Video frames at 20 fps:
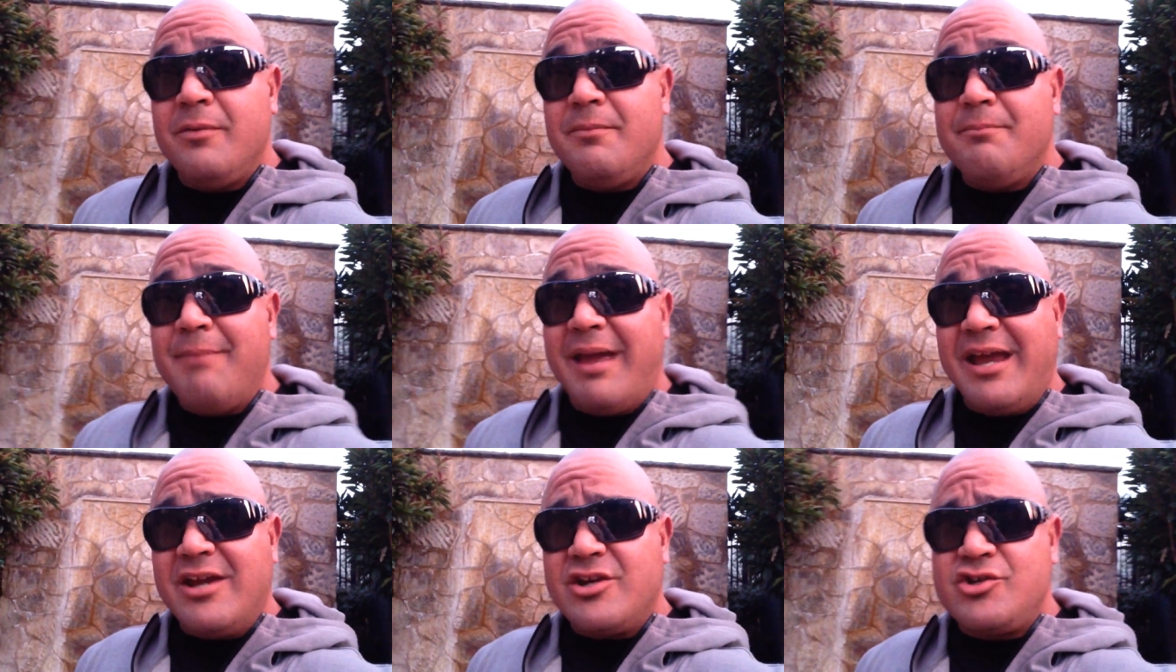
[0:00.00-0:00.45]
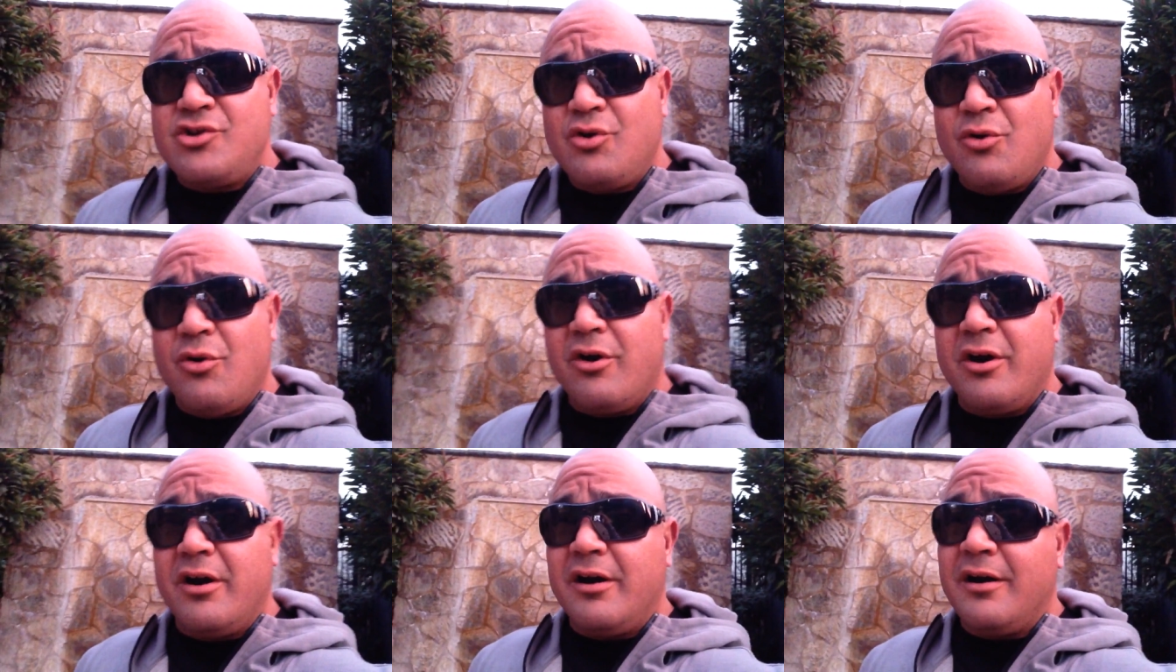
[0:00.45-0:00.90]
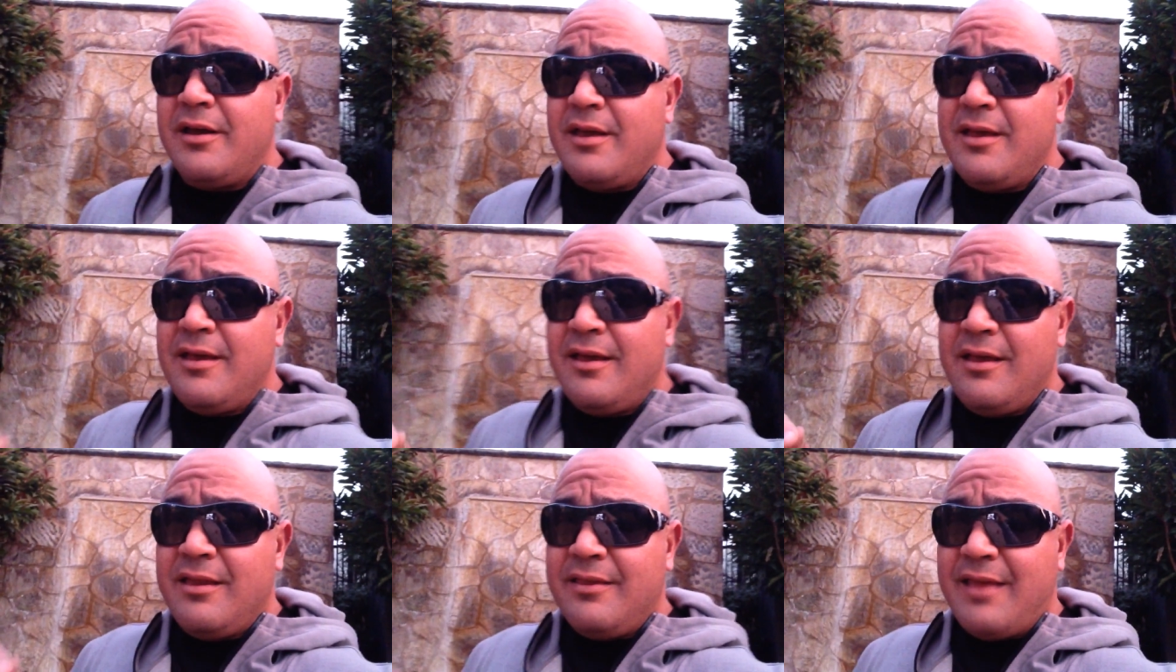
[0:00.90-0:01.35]
Make sure
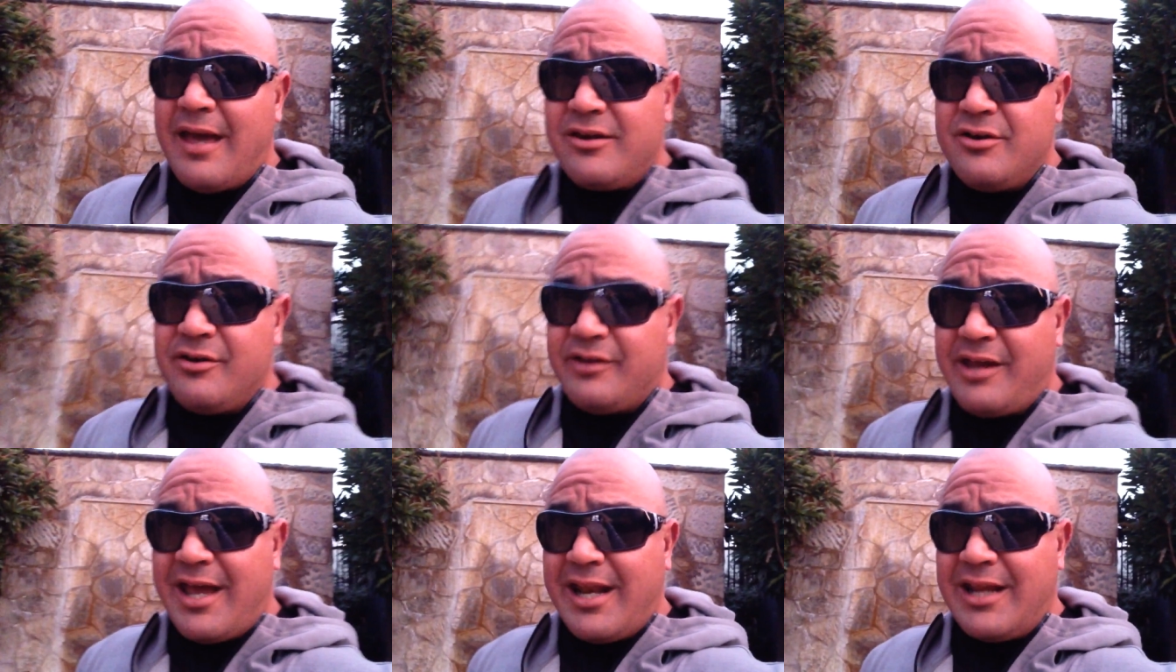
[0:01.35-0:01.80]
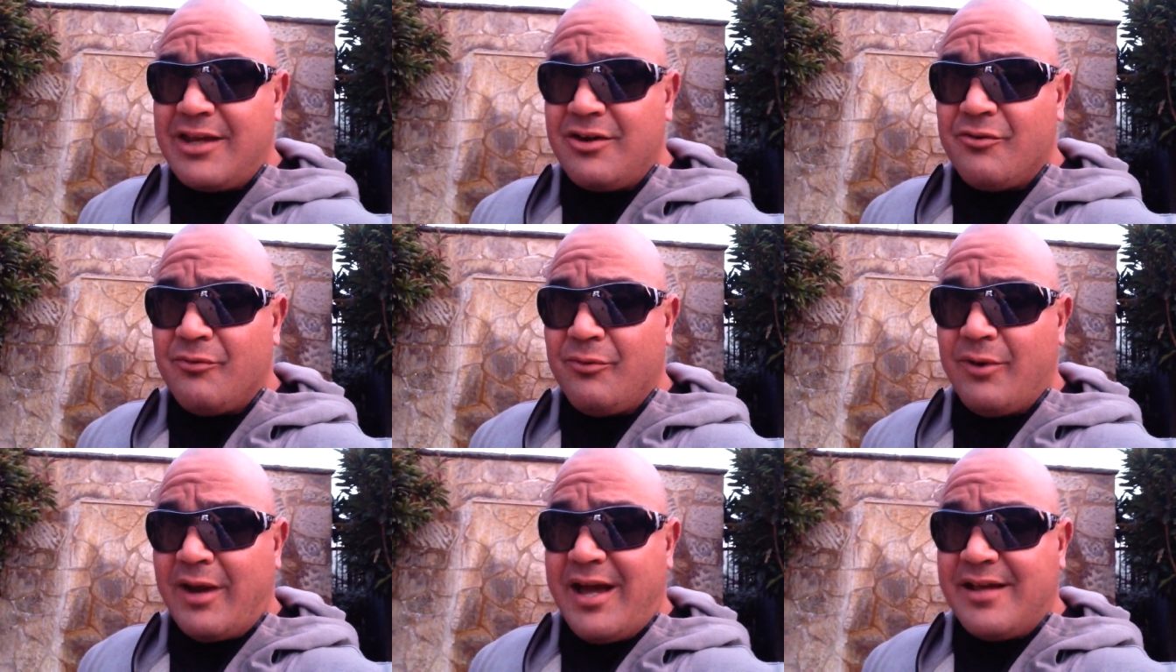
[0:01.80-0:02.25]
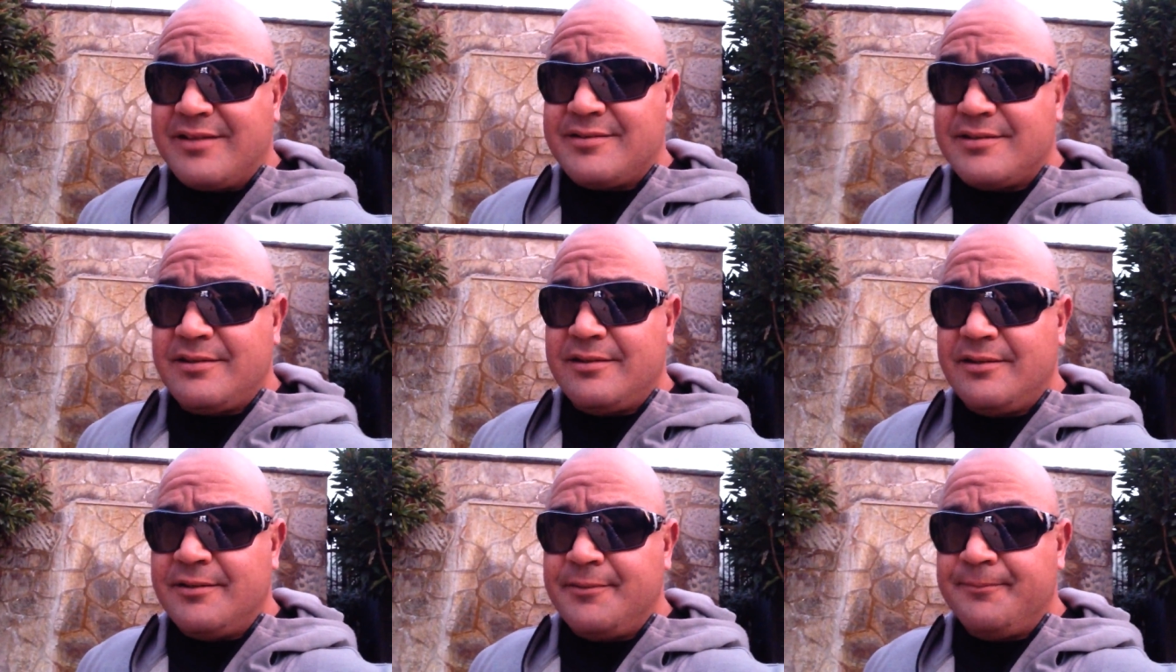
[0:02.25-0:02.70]
that you're getting your
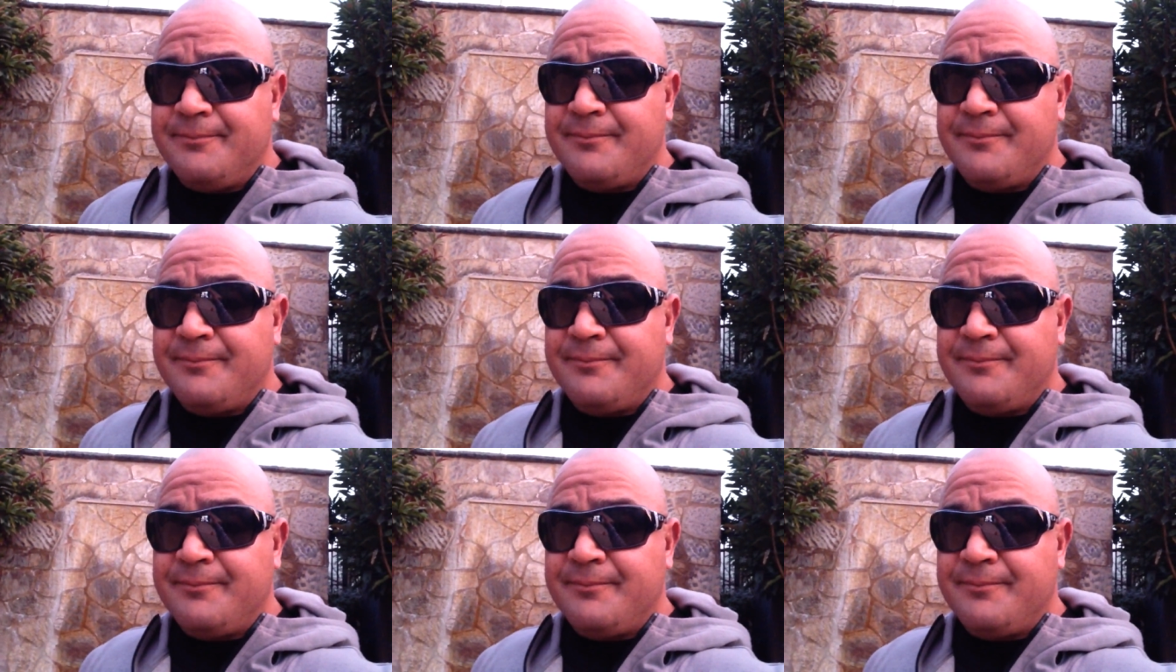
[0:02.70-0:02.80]
rest.